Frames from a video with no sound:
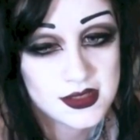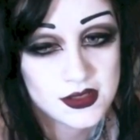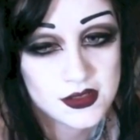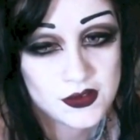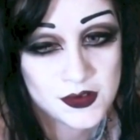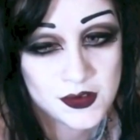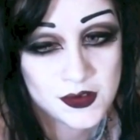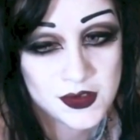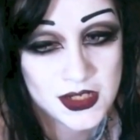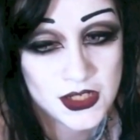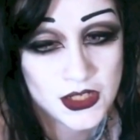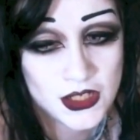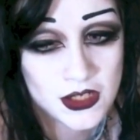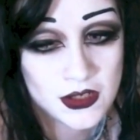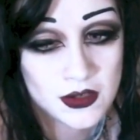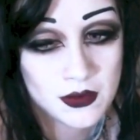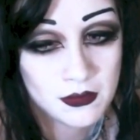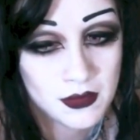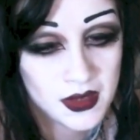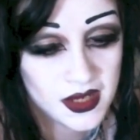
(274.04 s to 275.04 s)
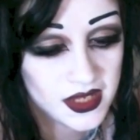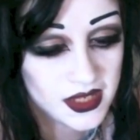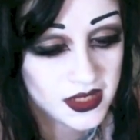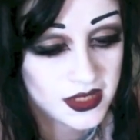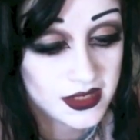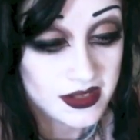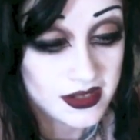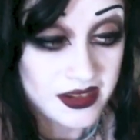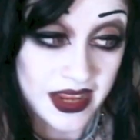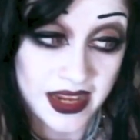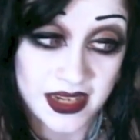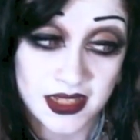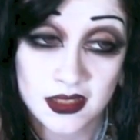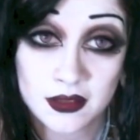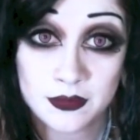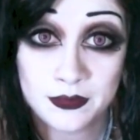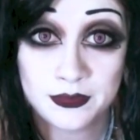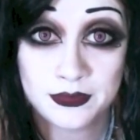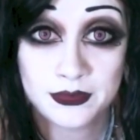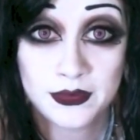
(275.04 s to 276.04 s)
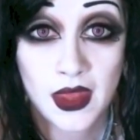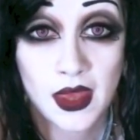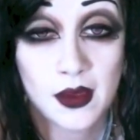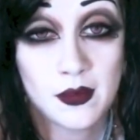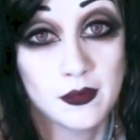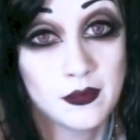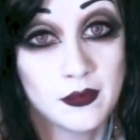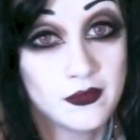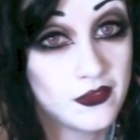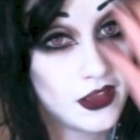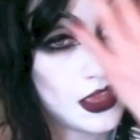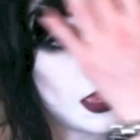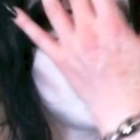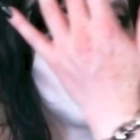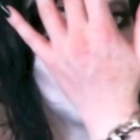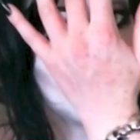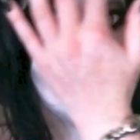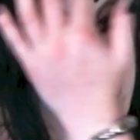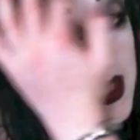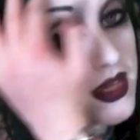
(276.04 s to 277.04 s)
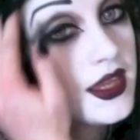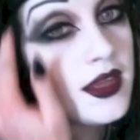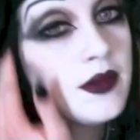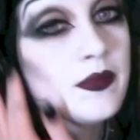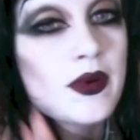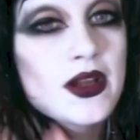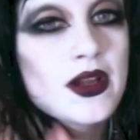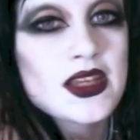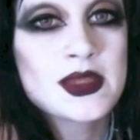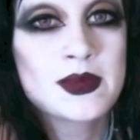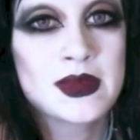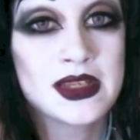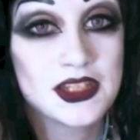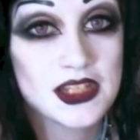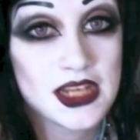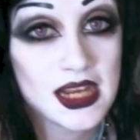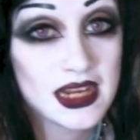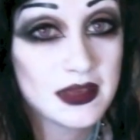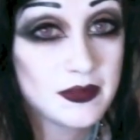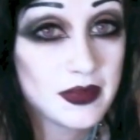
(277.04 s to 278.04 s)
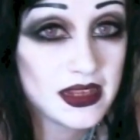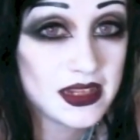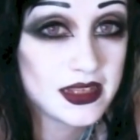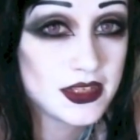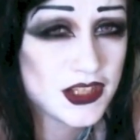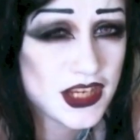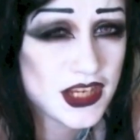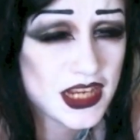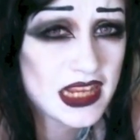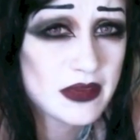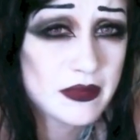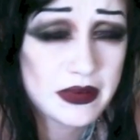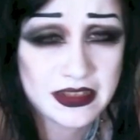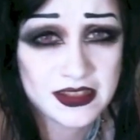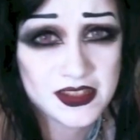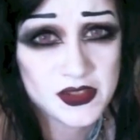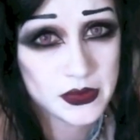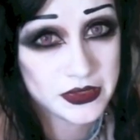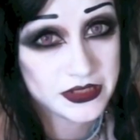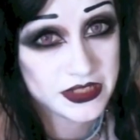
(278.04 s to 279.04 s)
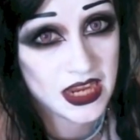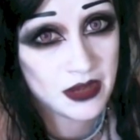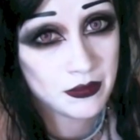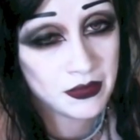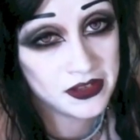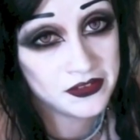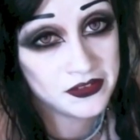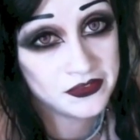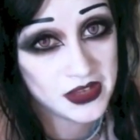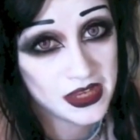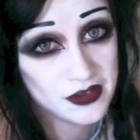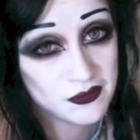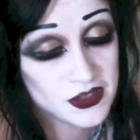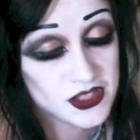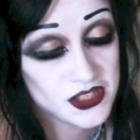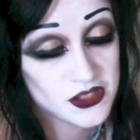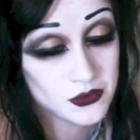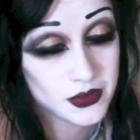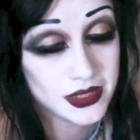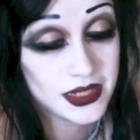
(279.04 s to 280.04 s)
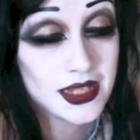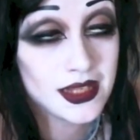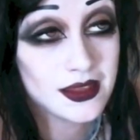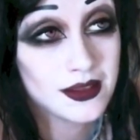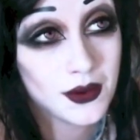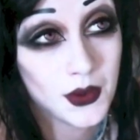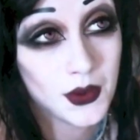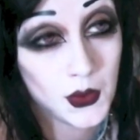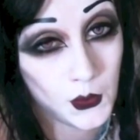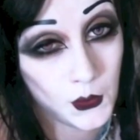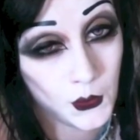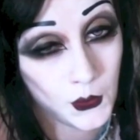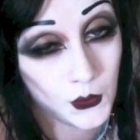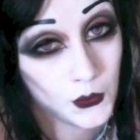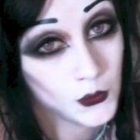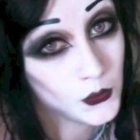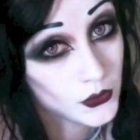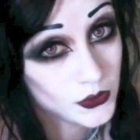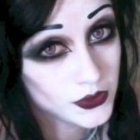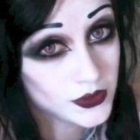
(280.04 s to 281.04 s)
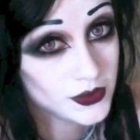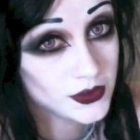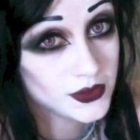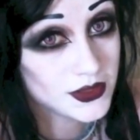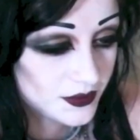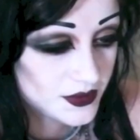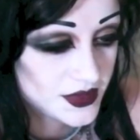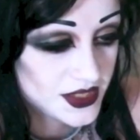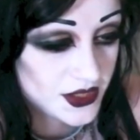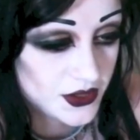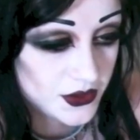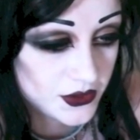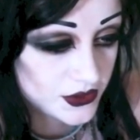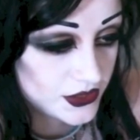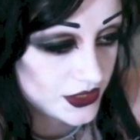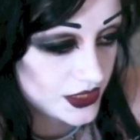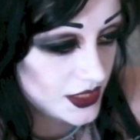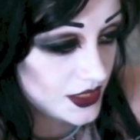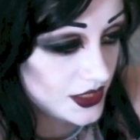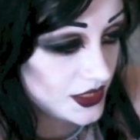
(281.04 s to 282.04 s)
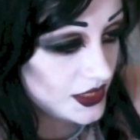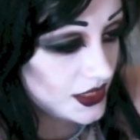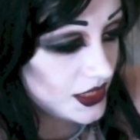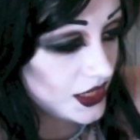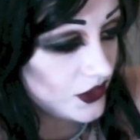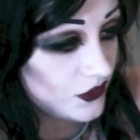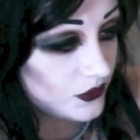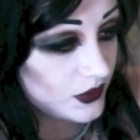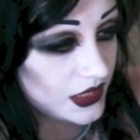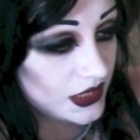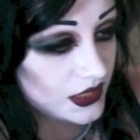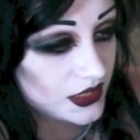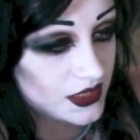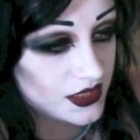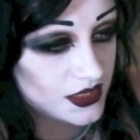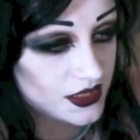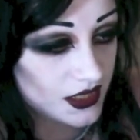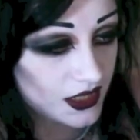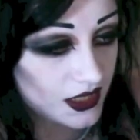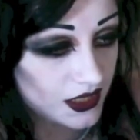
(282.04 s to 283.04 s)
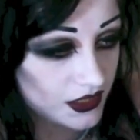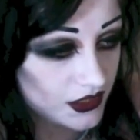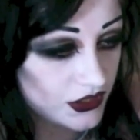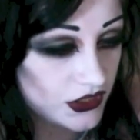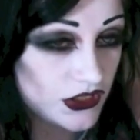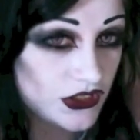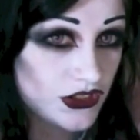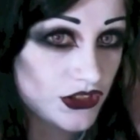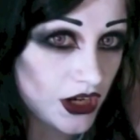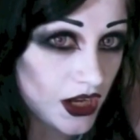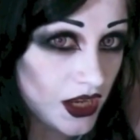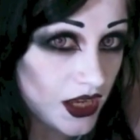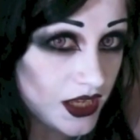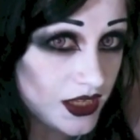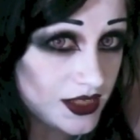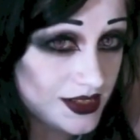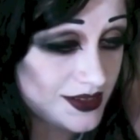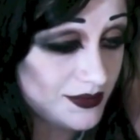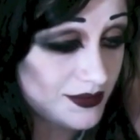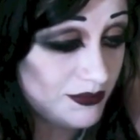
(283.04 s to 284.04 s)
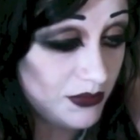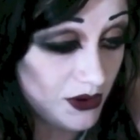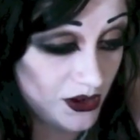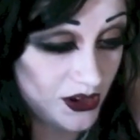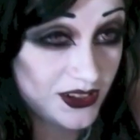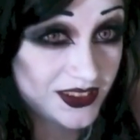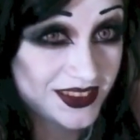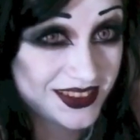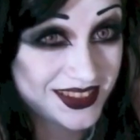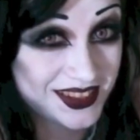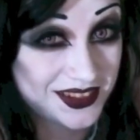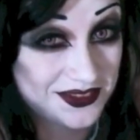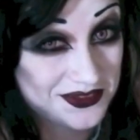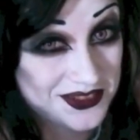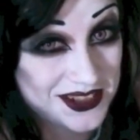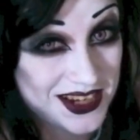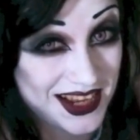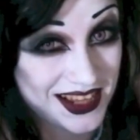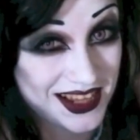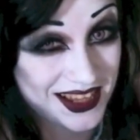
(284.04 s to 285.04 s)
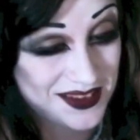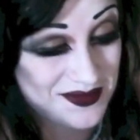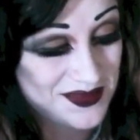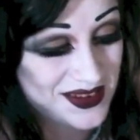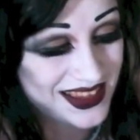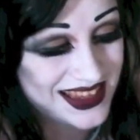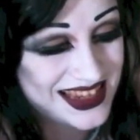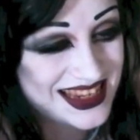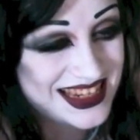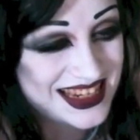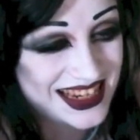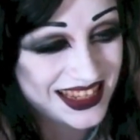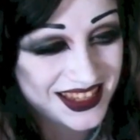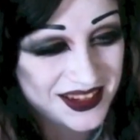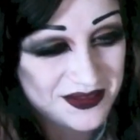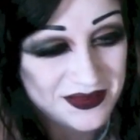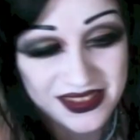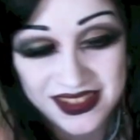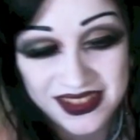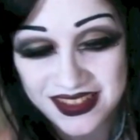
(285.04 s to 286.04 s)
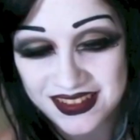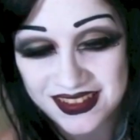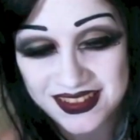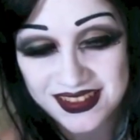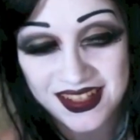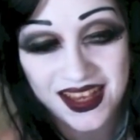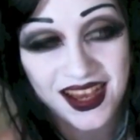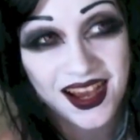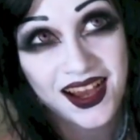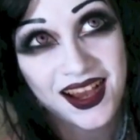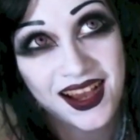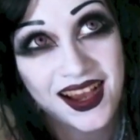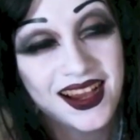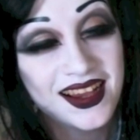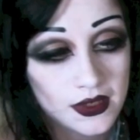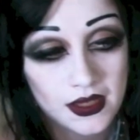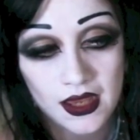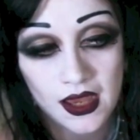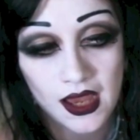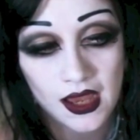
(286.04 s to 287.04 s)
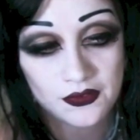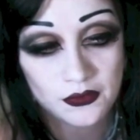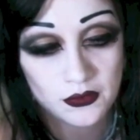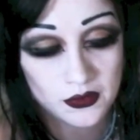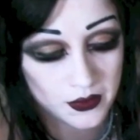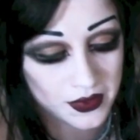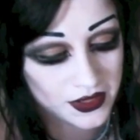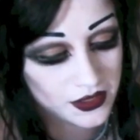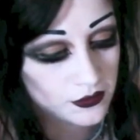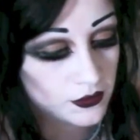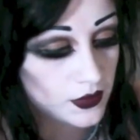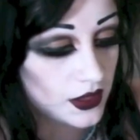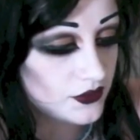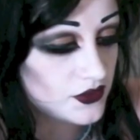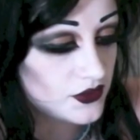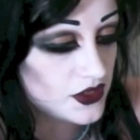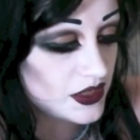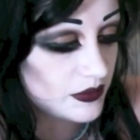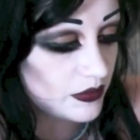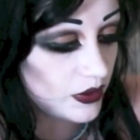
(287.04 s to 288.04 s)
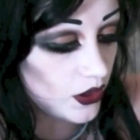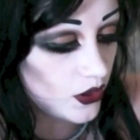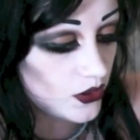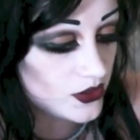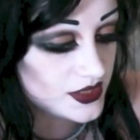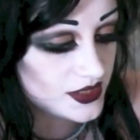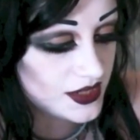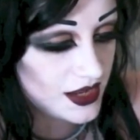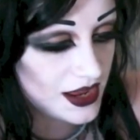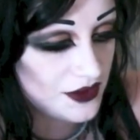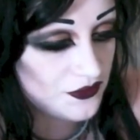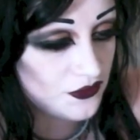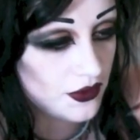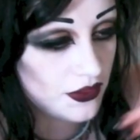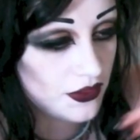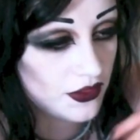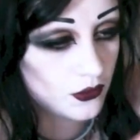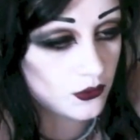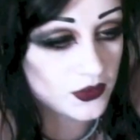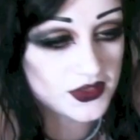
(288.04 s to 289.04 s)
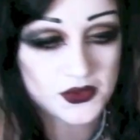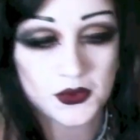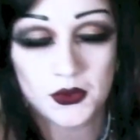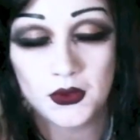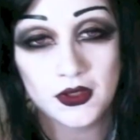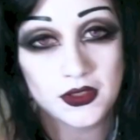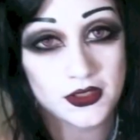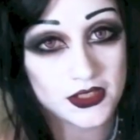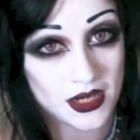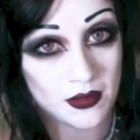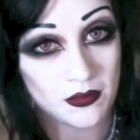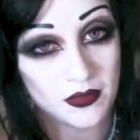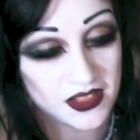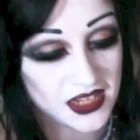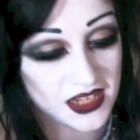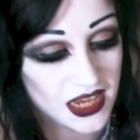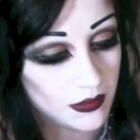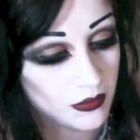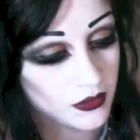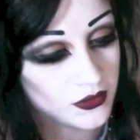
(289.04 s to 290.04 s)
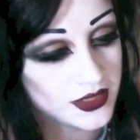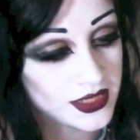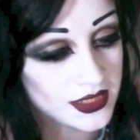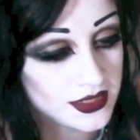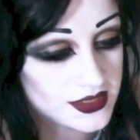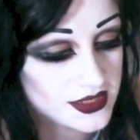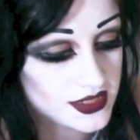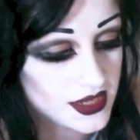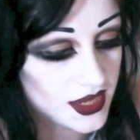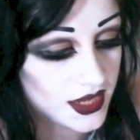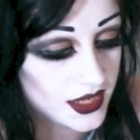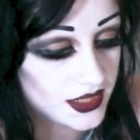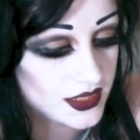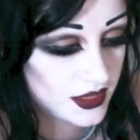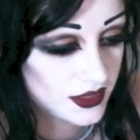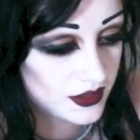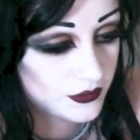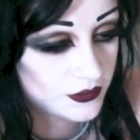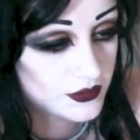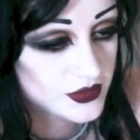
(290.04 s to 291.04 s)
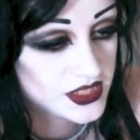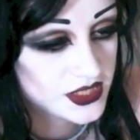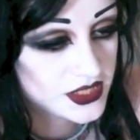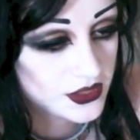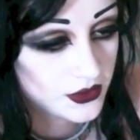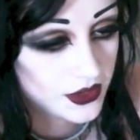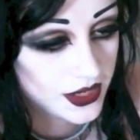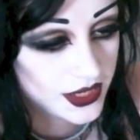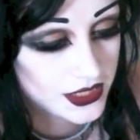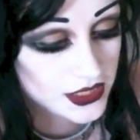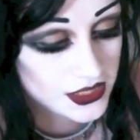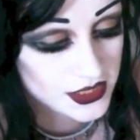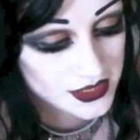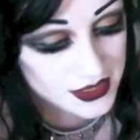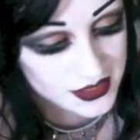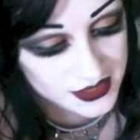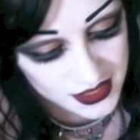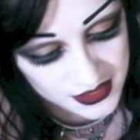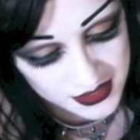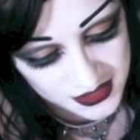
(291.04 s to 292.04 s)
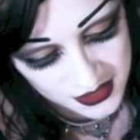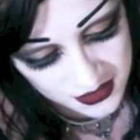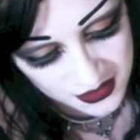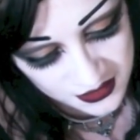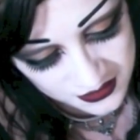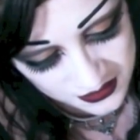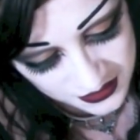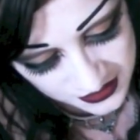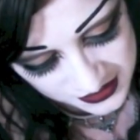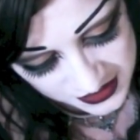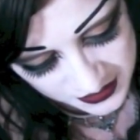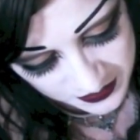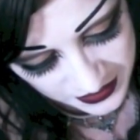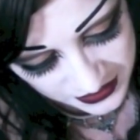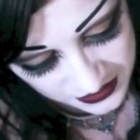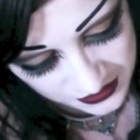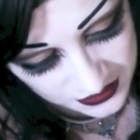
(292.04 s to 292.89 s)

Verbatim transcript: a tradition my nana every year buys me Jelly Belly jelly beans, which are my favourite sweet in the whole world. So she gave me this giant box of Jelly Belly jelly beans. After when it arrived in the post, everything was all jumbled up on the inside. Um, so I actually sat down and spent